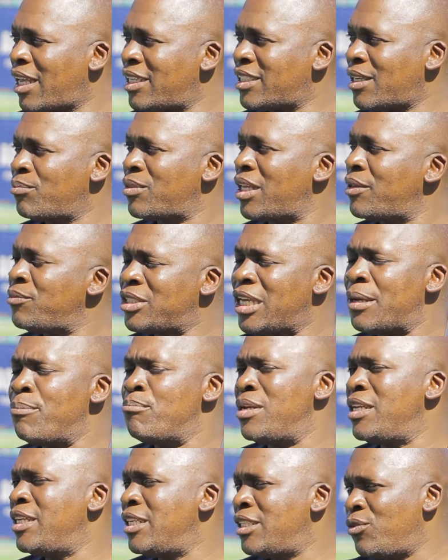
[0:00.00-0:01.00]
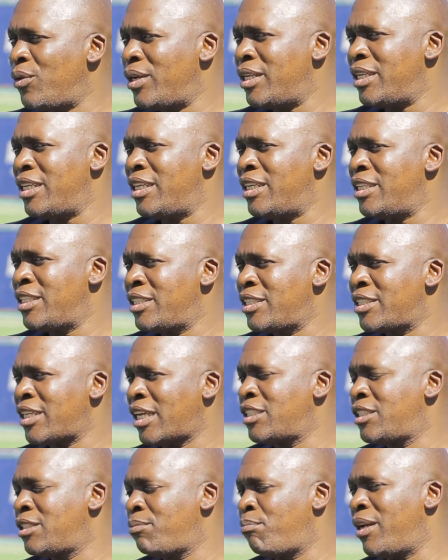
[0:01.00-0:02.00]
Sometimes I bleed when
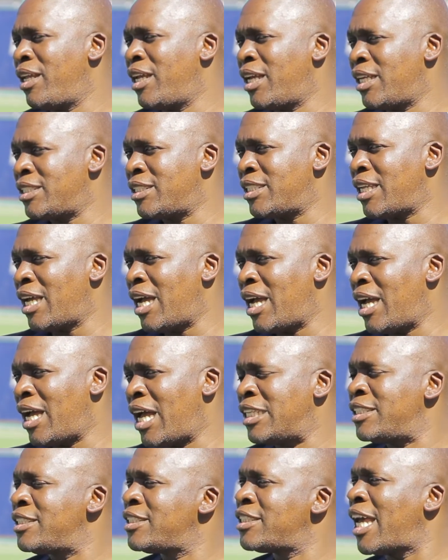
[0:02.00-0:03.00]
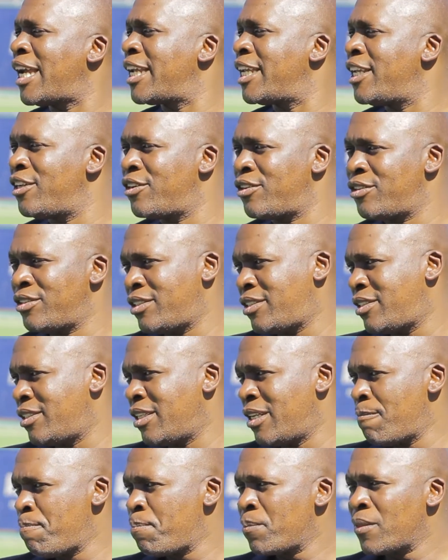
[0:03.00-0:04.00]
such players are unsung heroes.
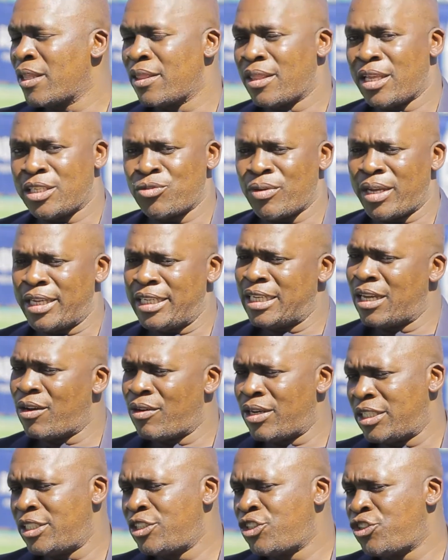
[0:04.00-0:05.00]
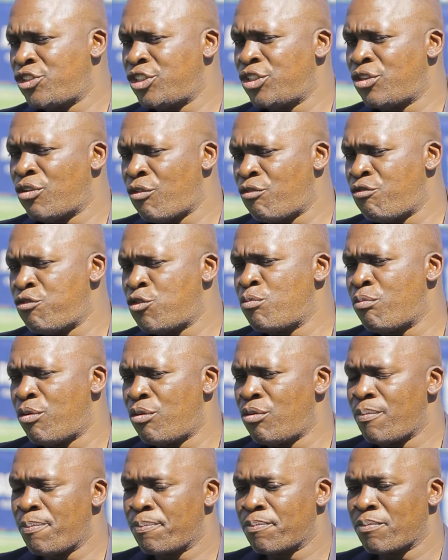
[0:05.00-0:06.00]
That's why in our history of
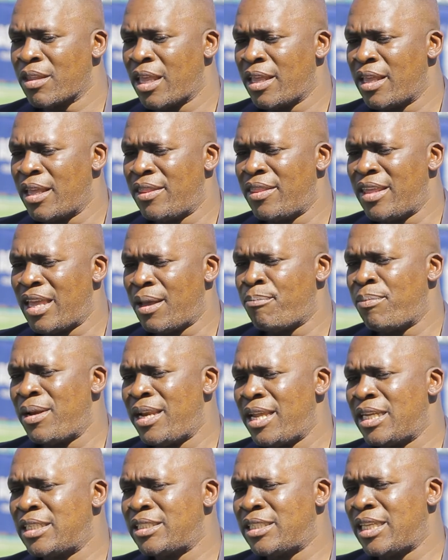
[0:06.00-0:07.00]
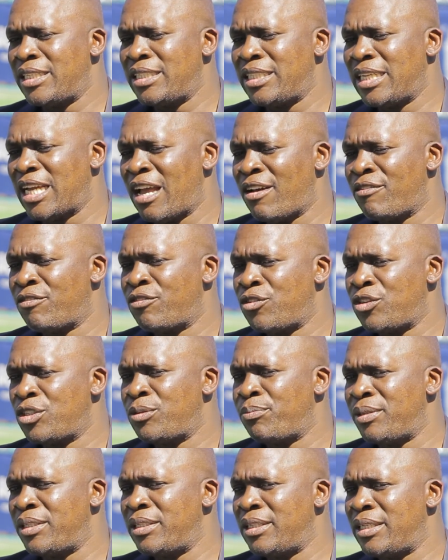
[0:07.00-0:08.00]
football, there are players that have
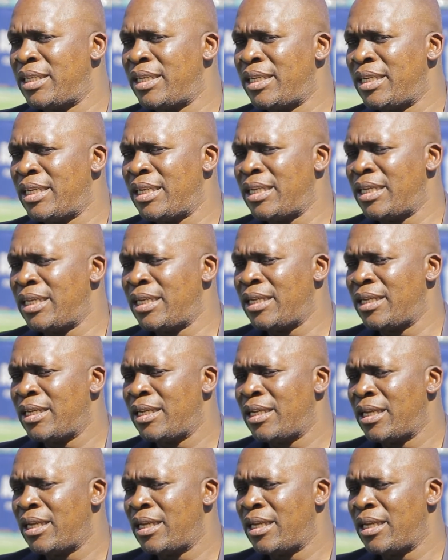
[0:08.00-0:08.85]
not been